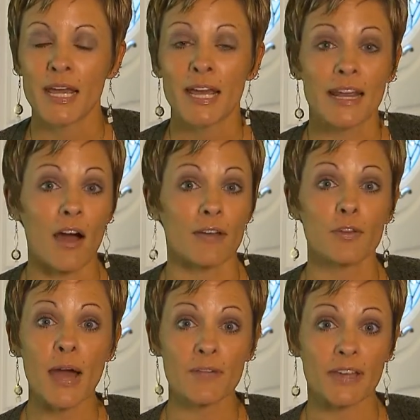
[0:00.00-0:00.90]
Now, if
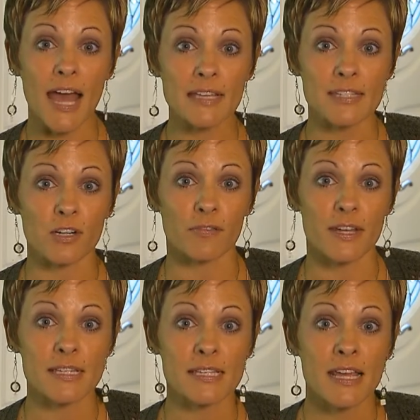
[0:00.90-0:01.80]
you have gas
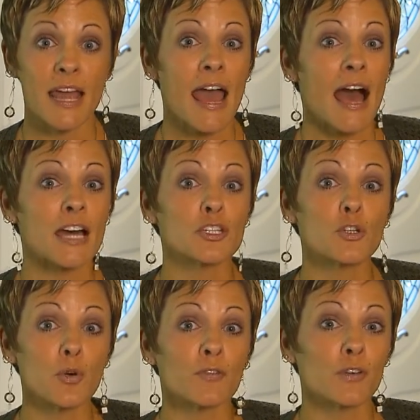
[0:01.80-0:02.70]
service, a
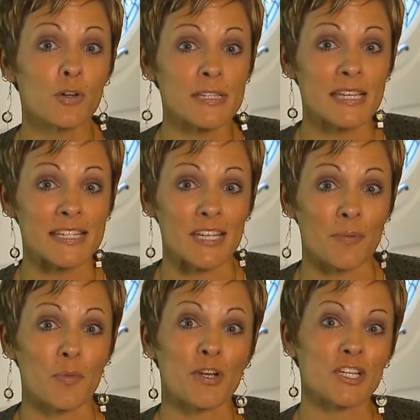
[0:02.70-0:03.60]
dual fuel
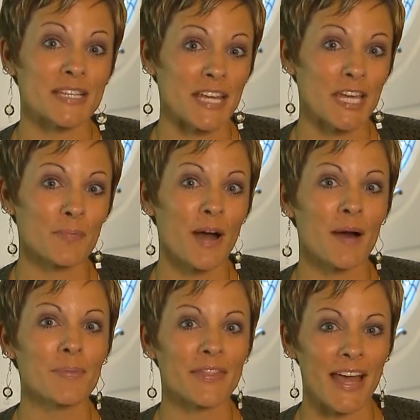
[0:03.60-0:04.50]
system, which is a heat
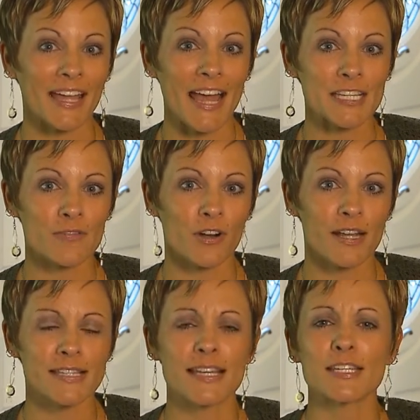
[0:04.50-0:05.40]
pump and that gas
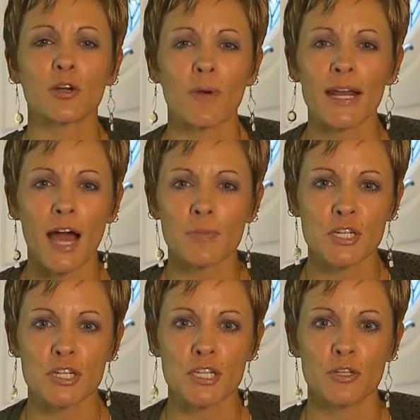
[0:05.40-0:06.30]
furnace, it's a great
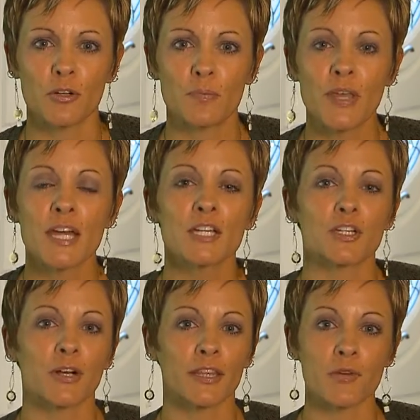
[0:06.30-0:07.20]
option too.
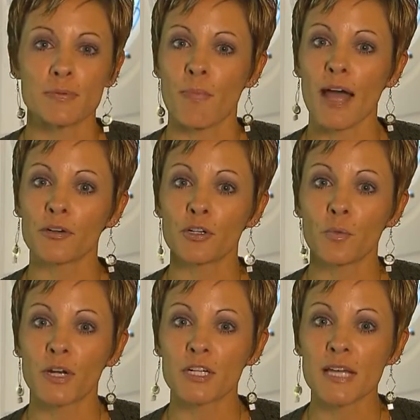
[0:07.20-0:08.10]
During those milder
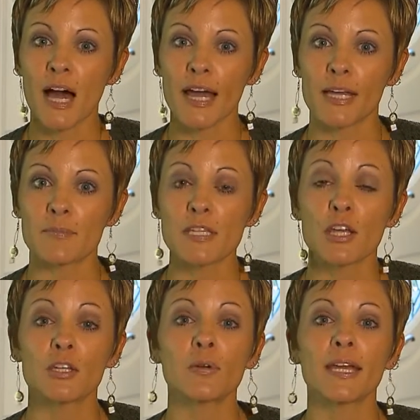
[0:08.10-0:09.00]
winter times,
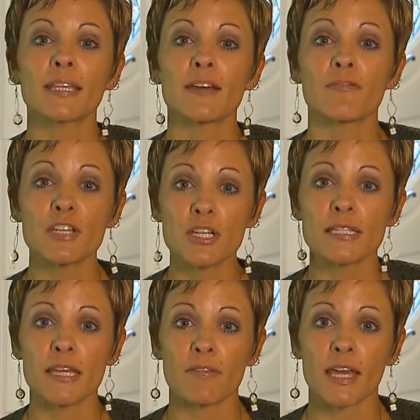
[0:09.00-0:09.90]
you get the
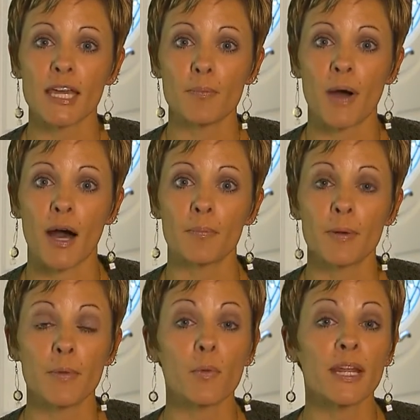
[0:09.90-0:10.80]
efficiency of the heat pump,
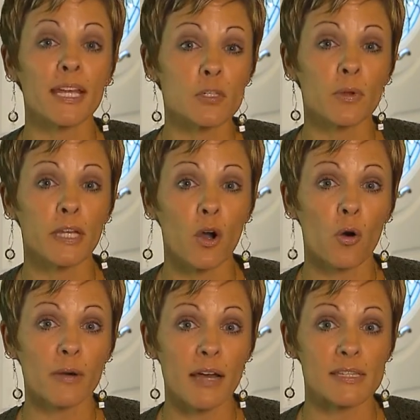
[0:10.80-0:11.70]
but when it gets really
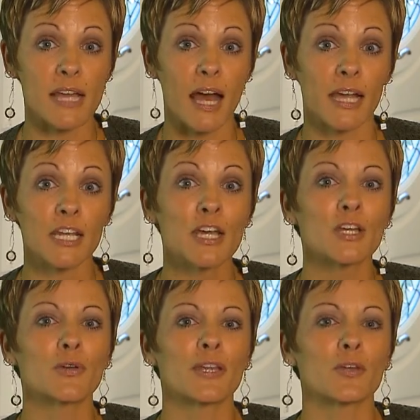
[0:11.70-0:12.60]
cold outside,
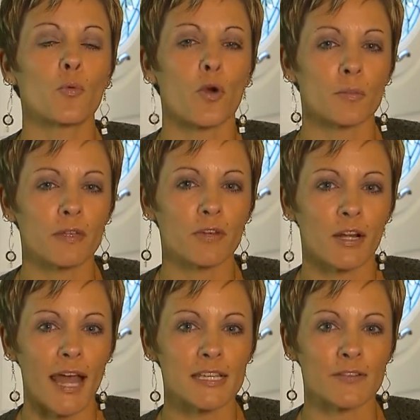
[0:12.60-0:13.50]
you get the warmth of your
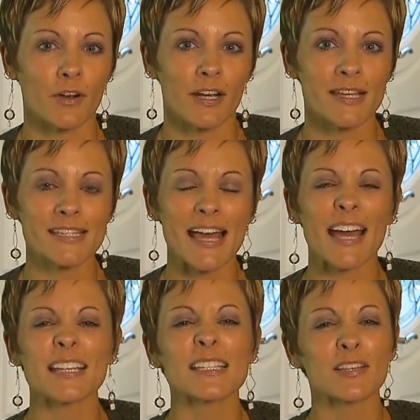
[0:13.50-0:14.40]
gas furnace,
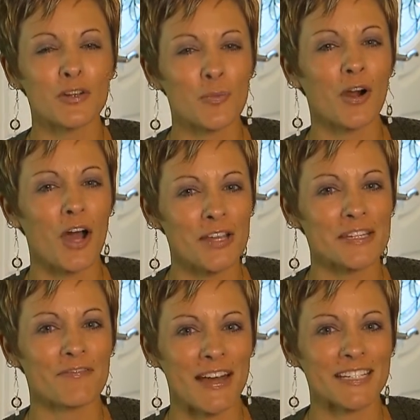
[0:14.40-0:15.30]
and it's a little more
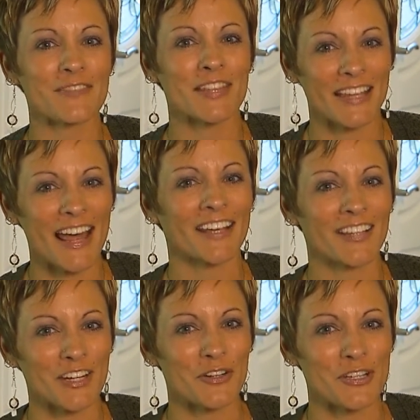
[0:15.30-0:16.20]
cost effective than that
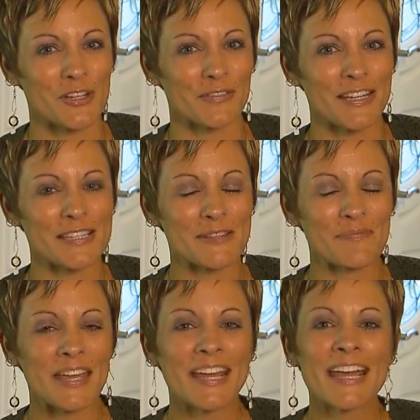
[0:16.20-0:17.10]
electric service.
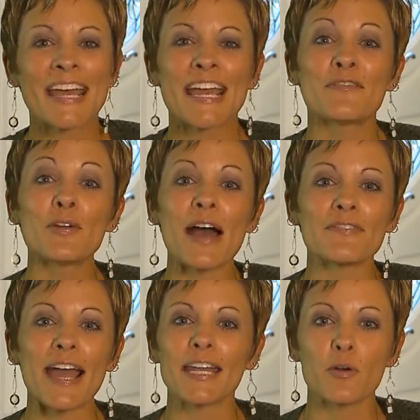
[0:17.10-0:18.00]
If you
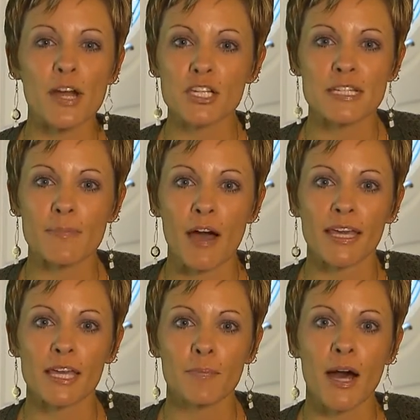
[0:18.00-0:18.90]
have any questions
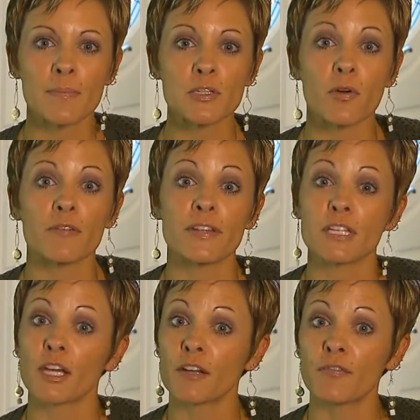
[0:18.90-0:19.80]
about heat pumps or if it's
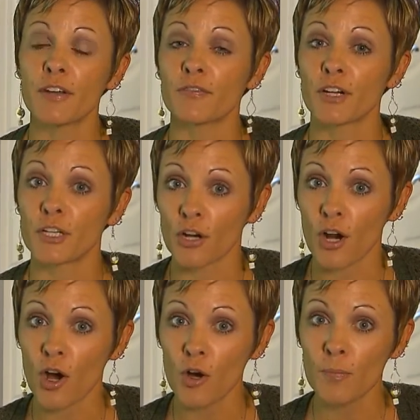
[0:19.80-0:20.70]
a good fit for your
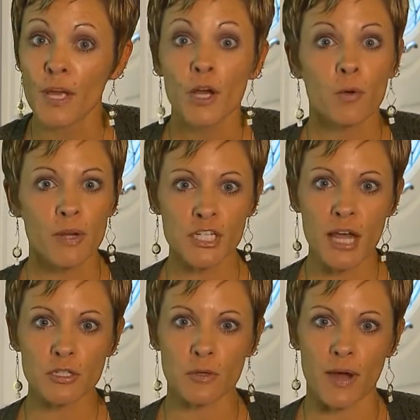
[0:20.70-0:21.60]
home, reach
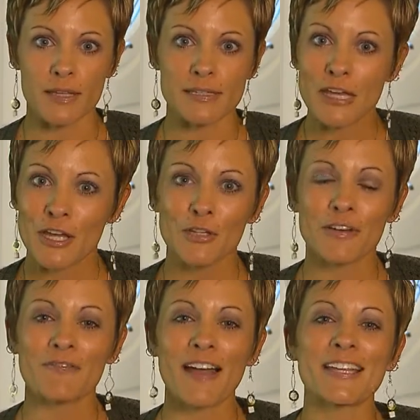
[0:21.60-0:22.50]
out to us. You
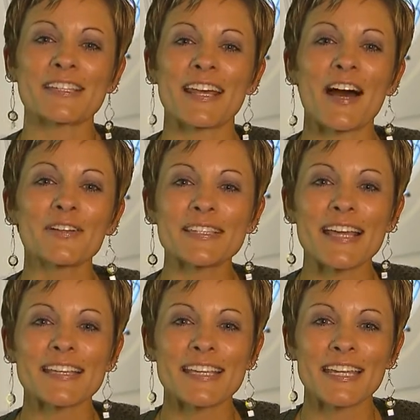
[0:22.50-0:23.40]
can find us at
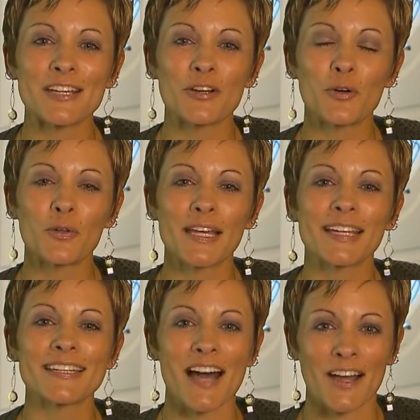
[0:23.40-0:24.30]

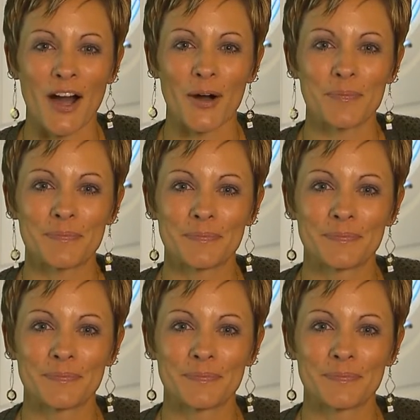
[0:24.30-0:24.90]
lcsheatingandcooling.com.